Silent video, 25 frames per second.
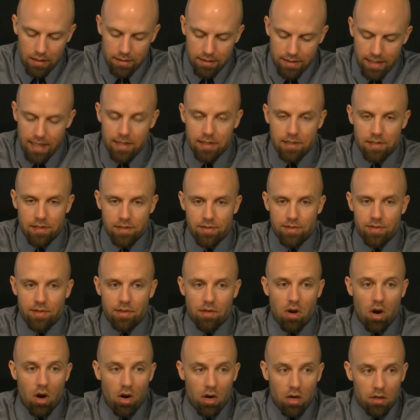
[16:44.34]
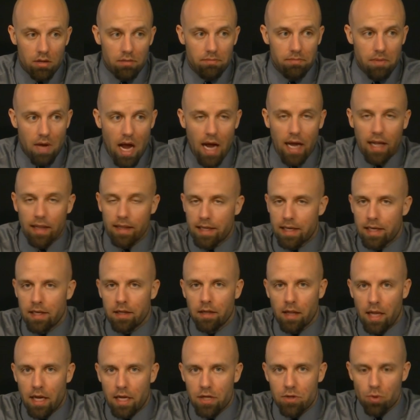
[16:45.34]
deists are highly
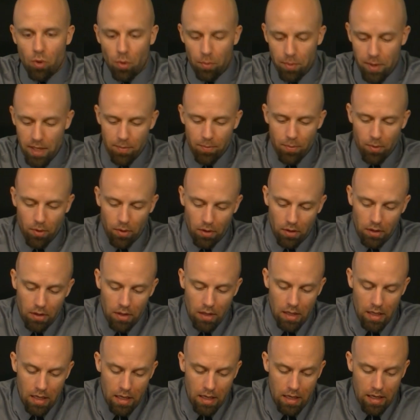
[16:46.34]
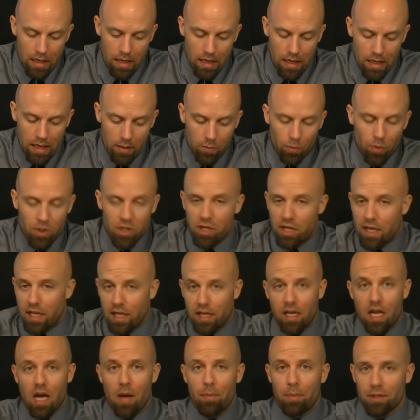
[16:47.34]
intellectual people. And when you
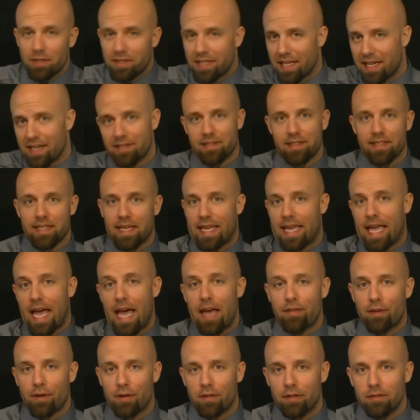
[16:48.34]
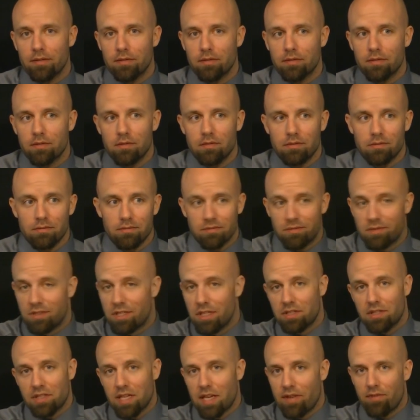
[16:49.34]
get a couple deists together,
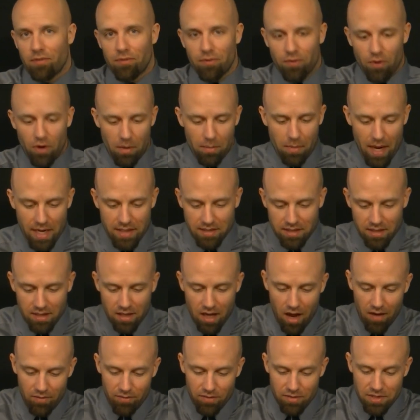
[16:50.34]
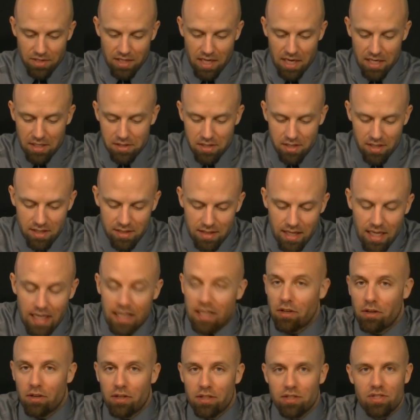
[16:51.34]
just even for a basic conversation, it's
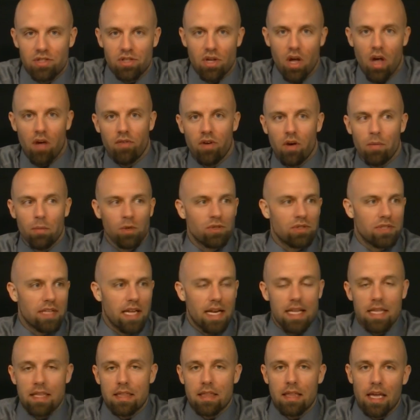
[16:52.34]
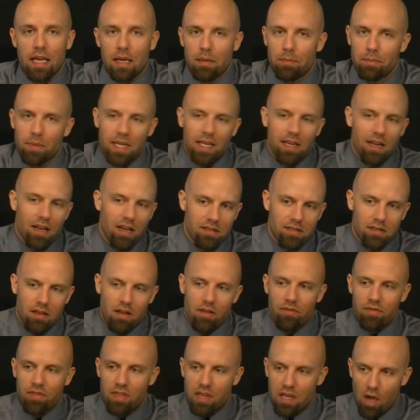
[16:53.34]
like you could solve almost anything because
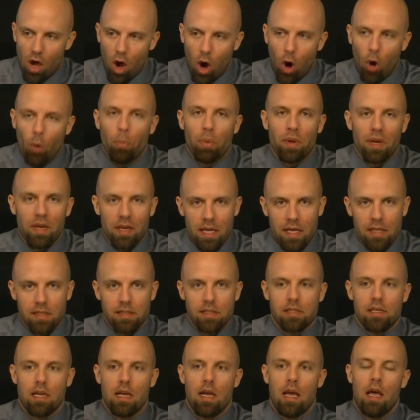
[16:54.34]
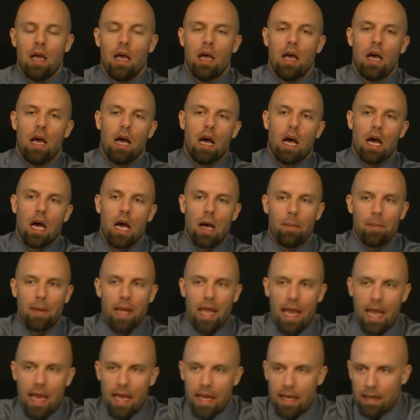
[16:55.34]
of the openness
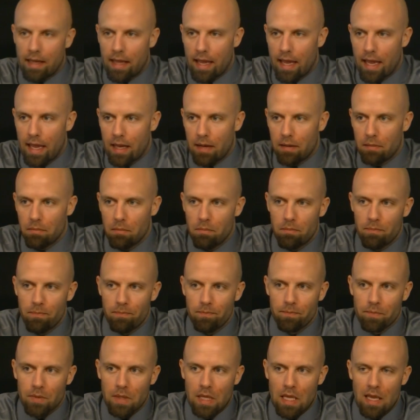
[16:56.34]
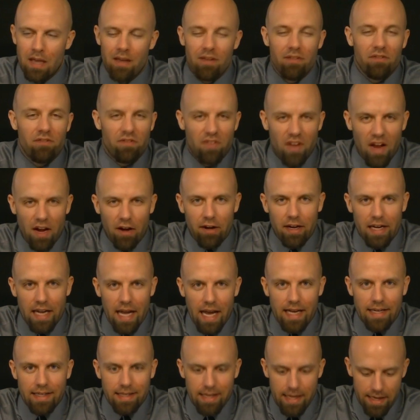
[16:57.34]
and varied
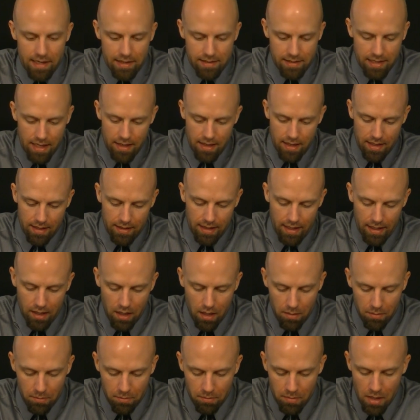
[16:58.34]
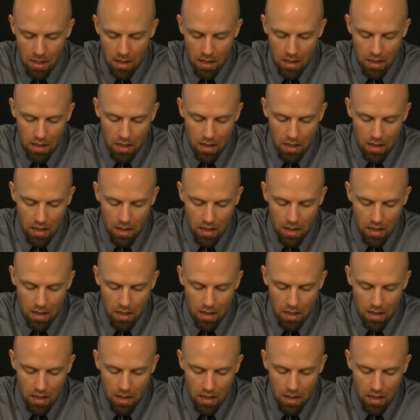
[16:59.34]
ideas, I think, that come